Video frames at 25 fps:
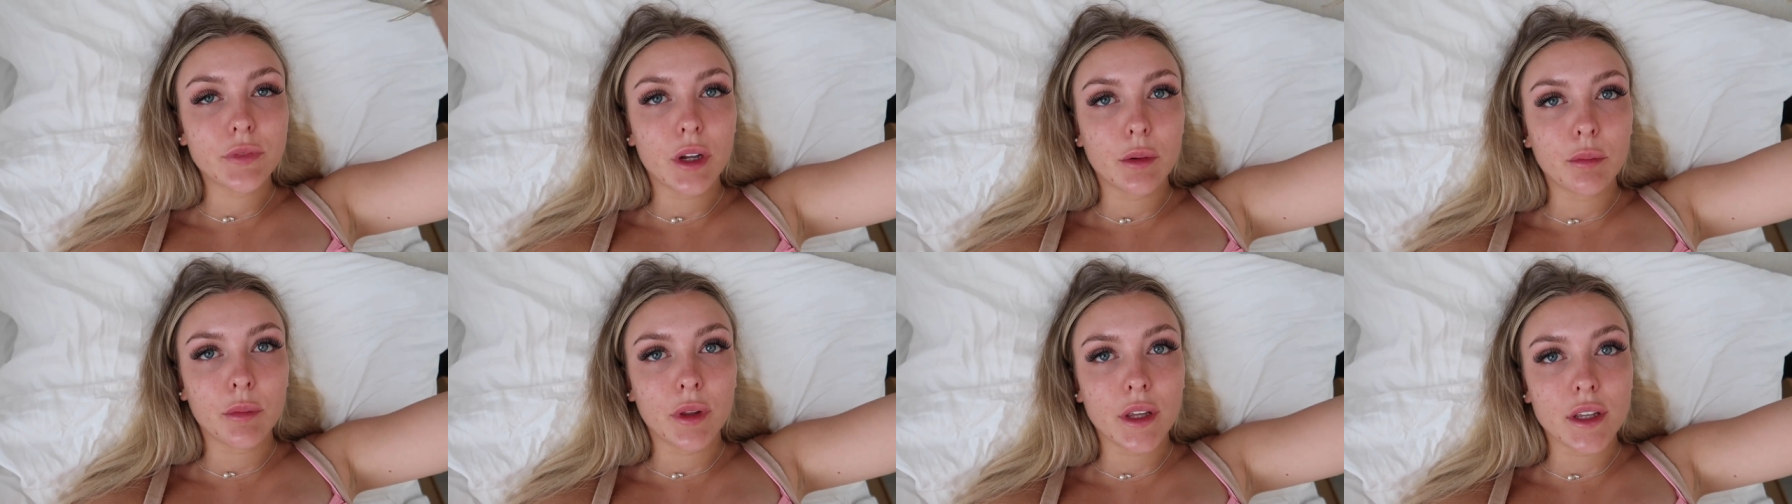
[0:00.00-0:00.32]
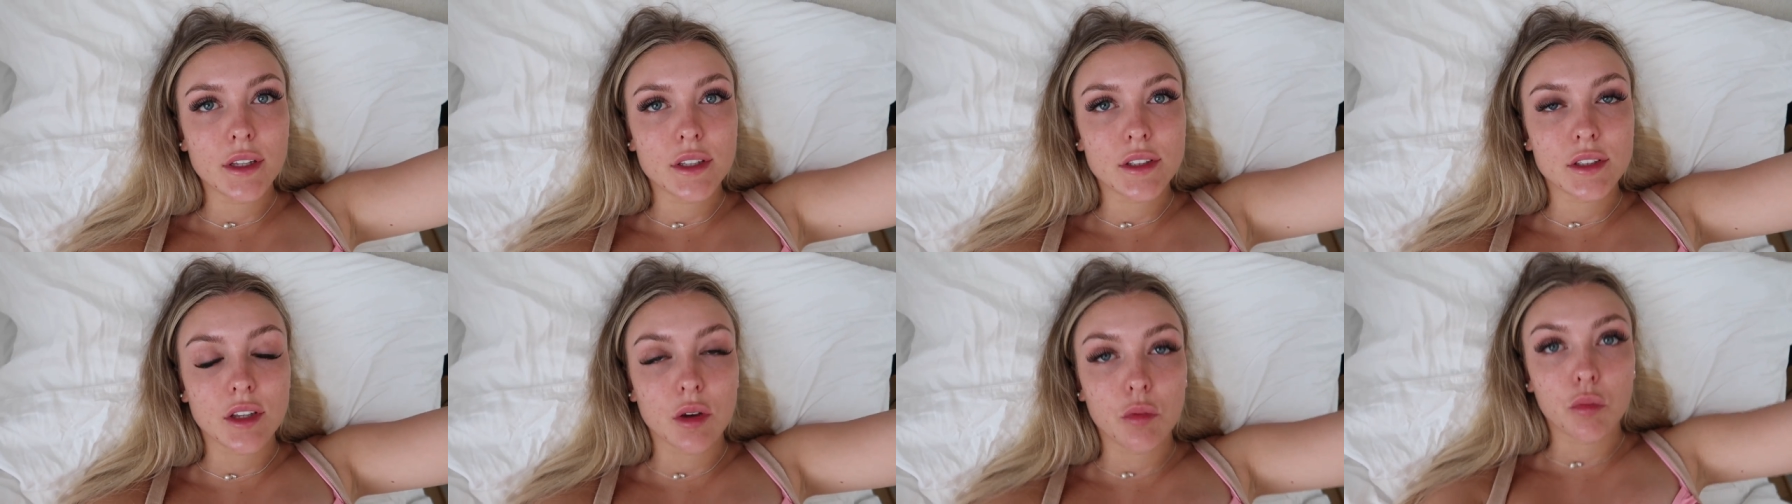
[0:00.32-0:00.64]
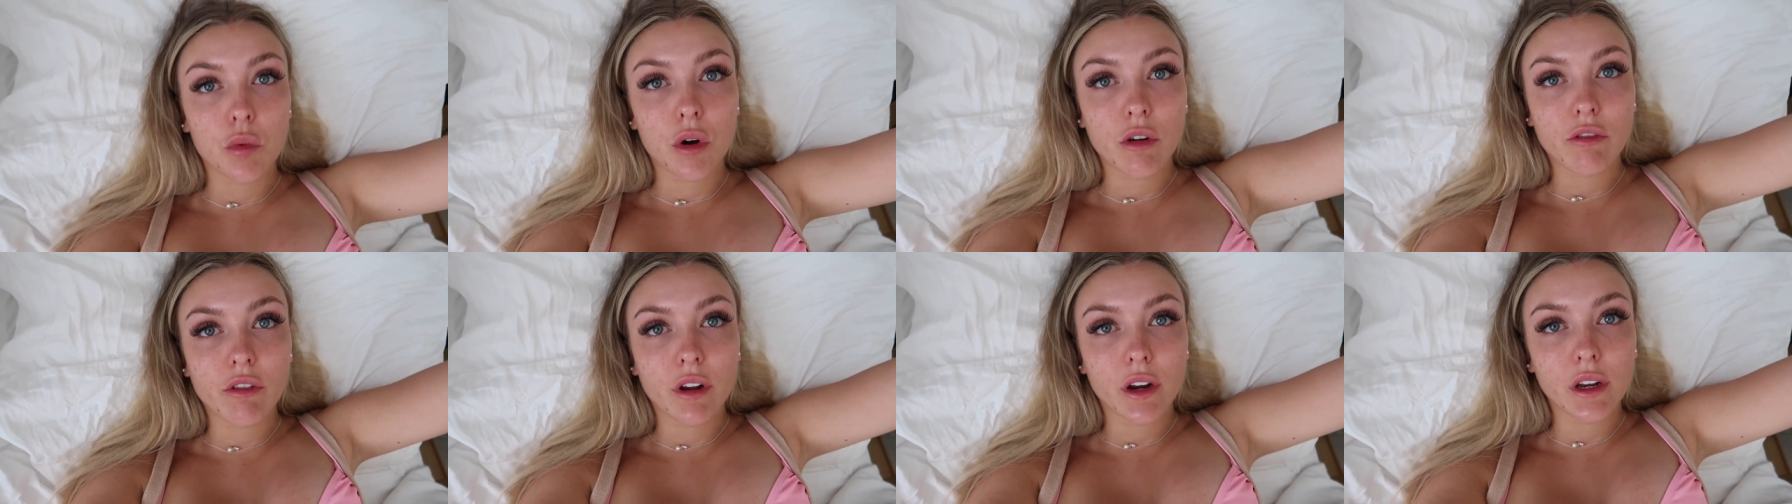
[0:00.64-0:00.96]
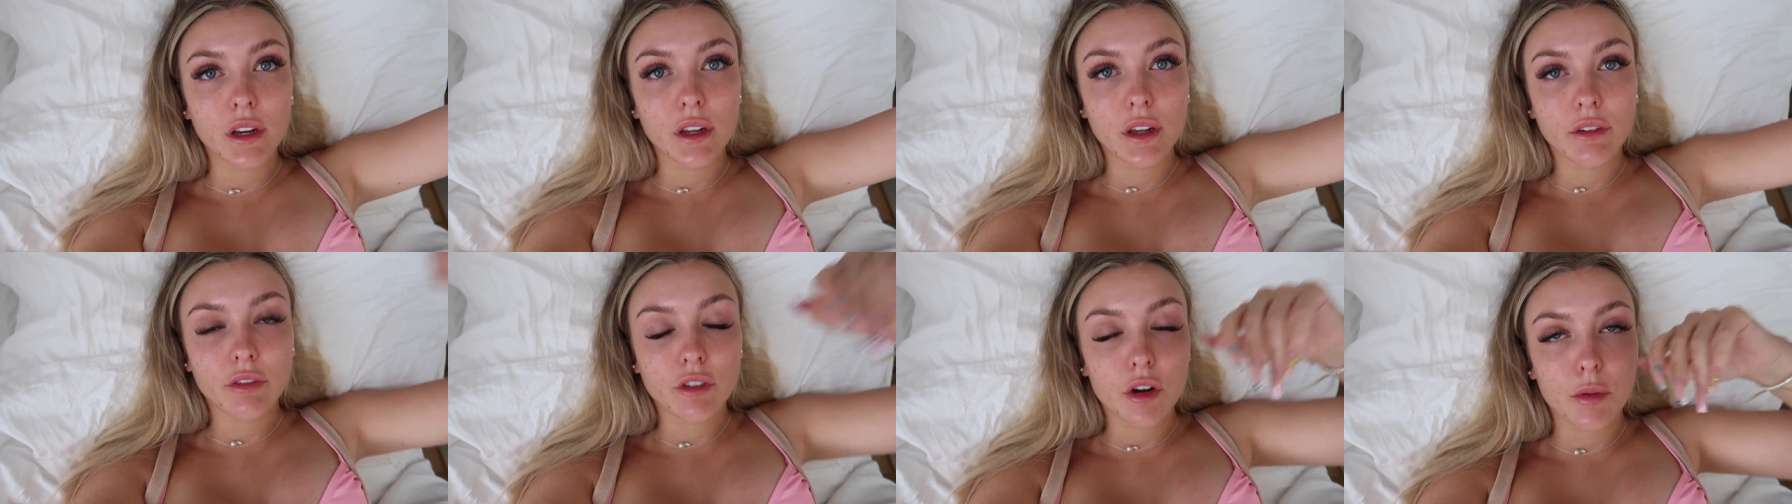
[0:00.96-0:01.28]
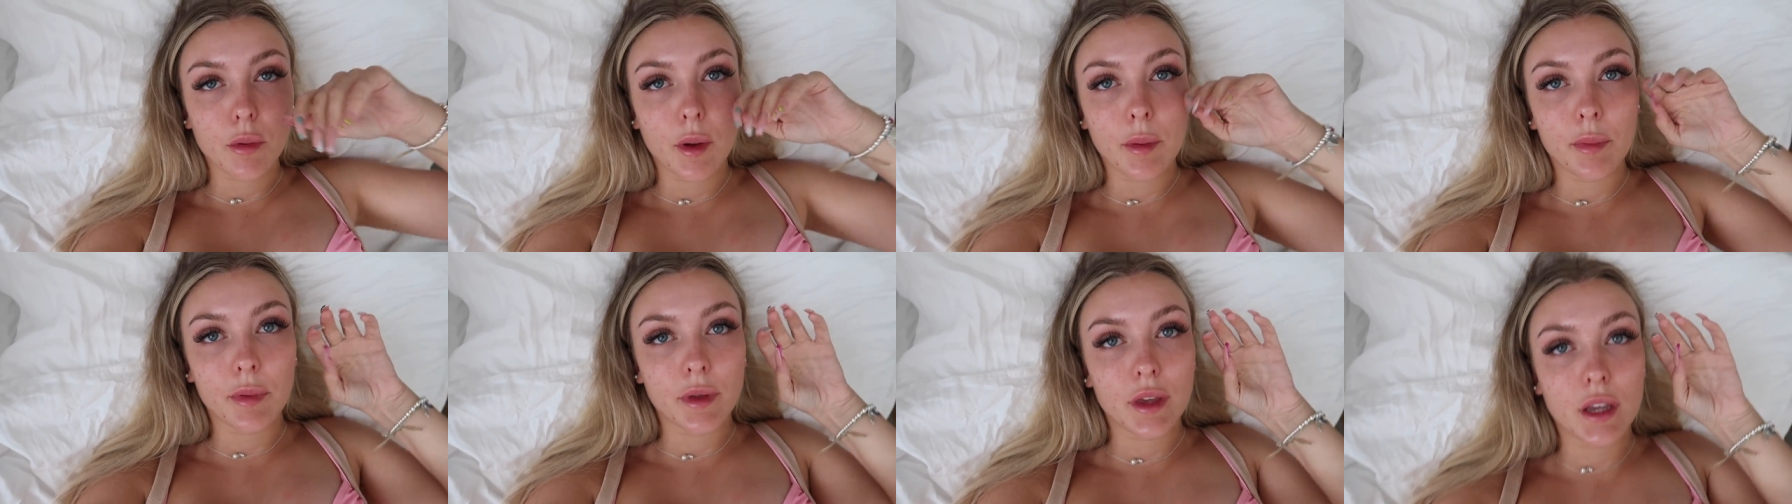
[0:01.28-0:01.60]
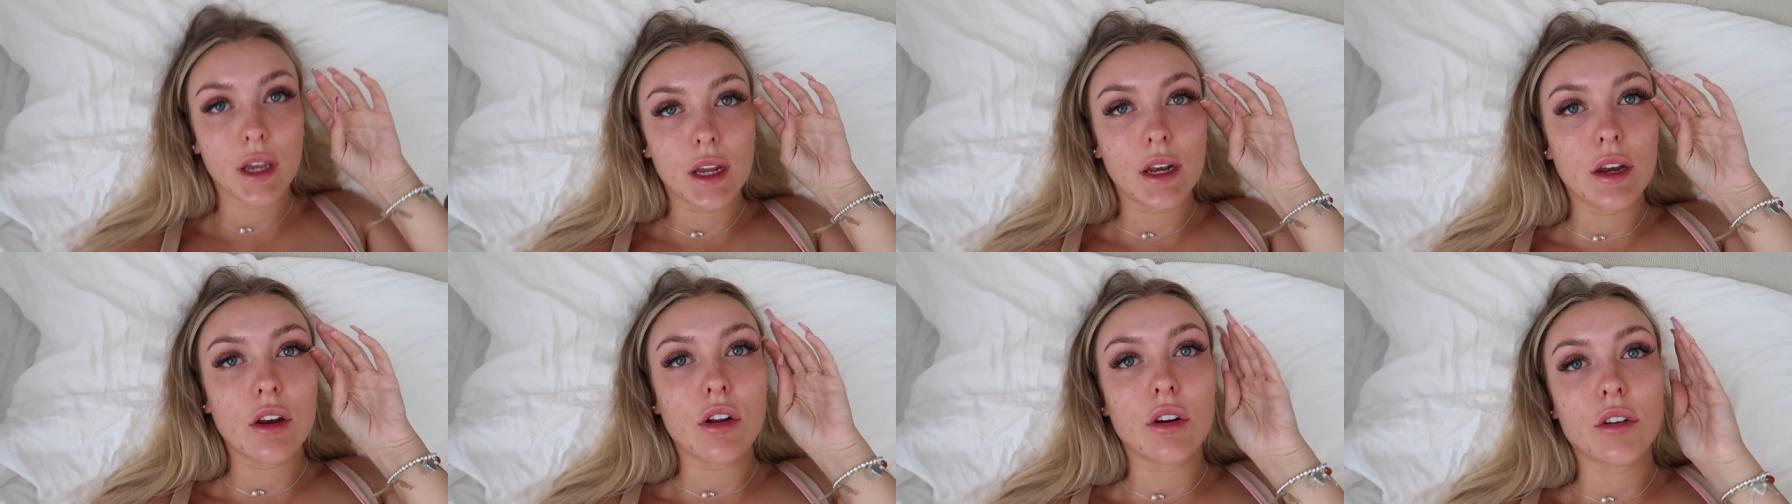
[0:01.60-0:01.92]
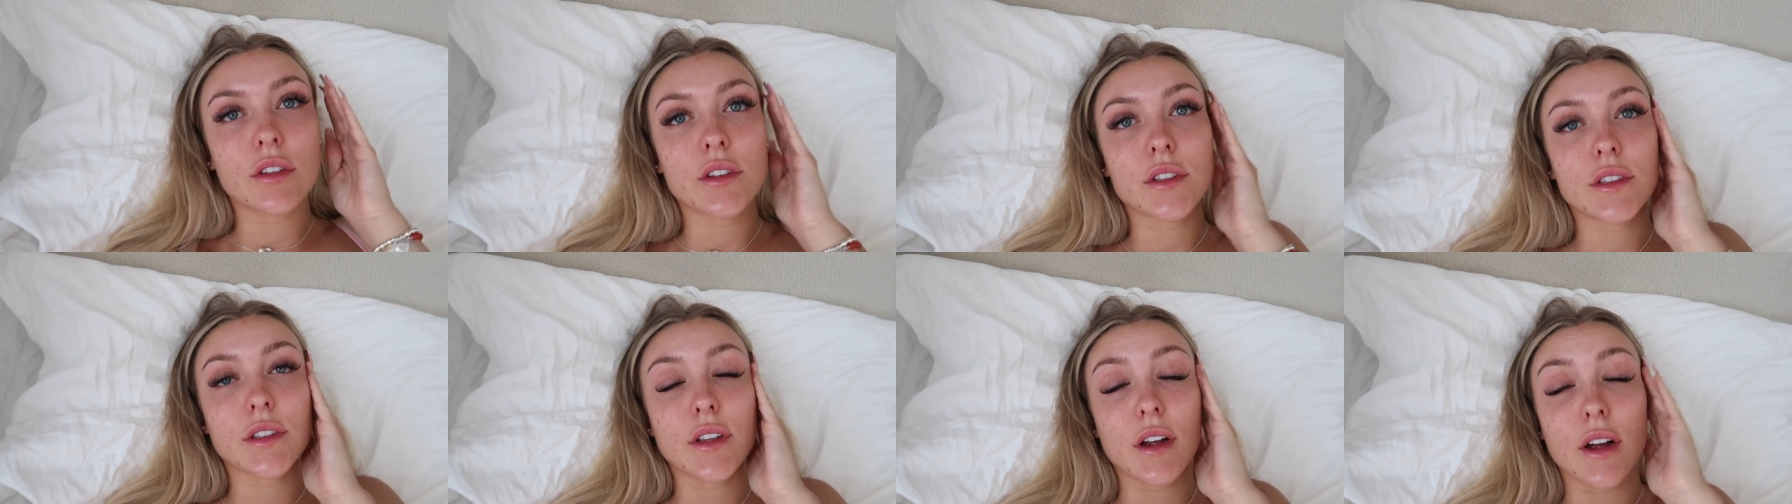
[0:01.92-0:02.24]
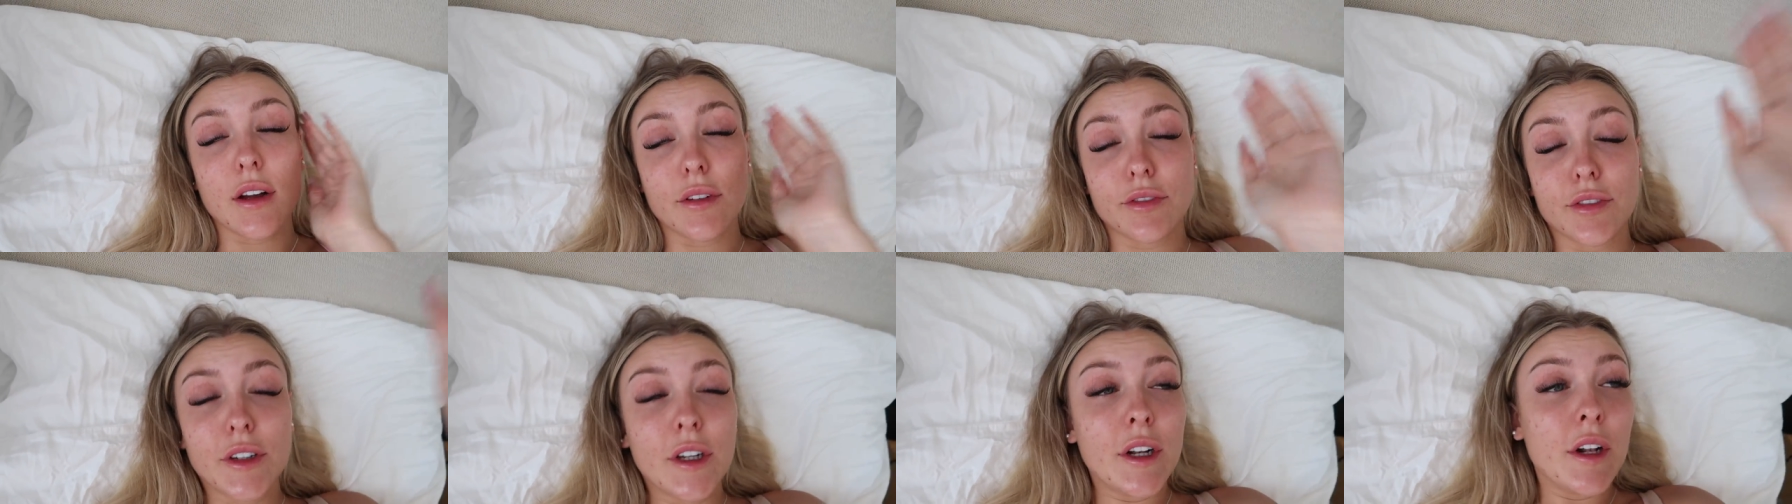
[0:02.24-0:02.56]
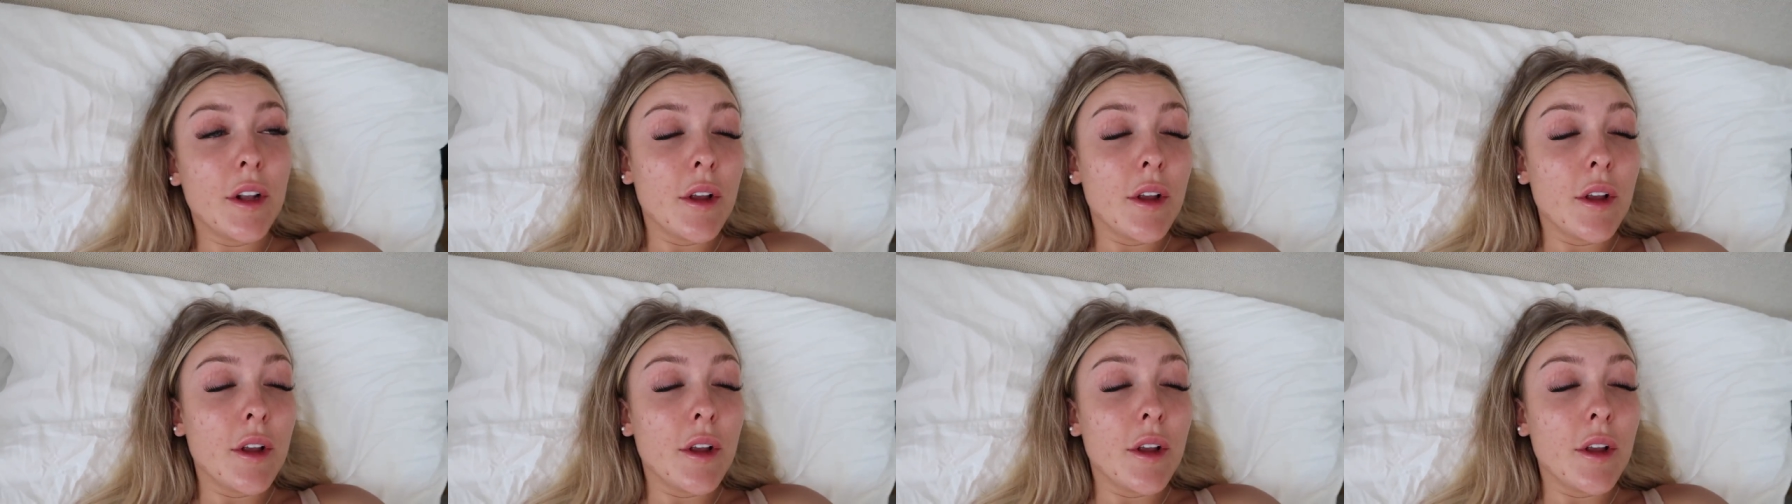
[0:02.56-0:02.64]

I'm like somewhat ready. I've got my bikini on and stuff.